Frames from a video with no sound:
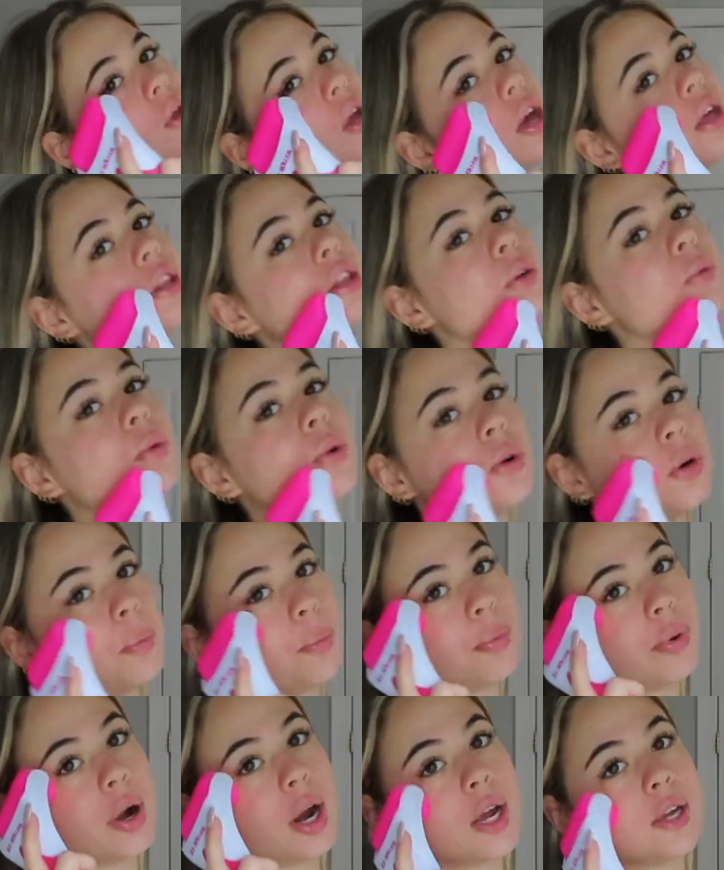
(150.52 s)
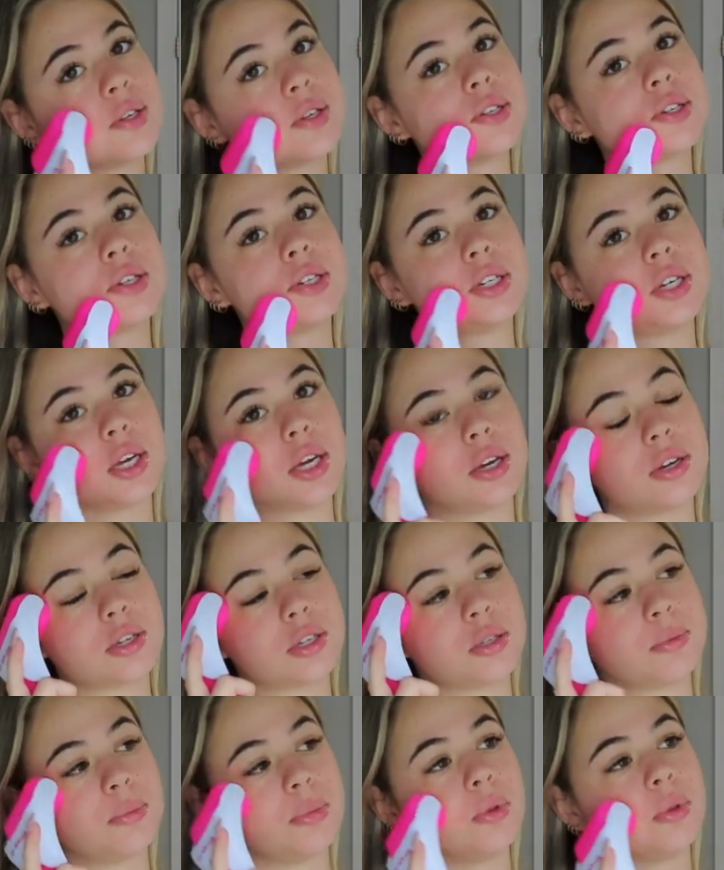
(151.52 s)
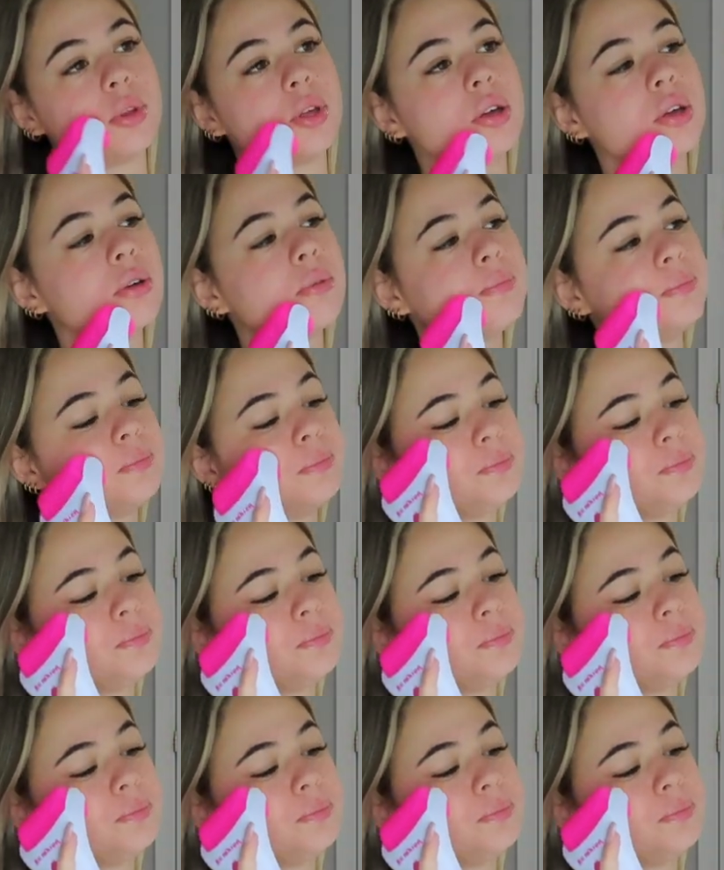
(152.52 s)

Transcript: I think we'll go to Pressed to get a smoothie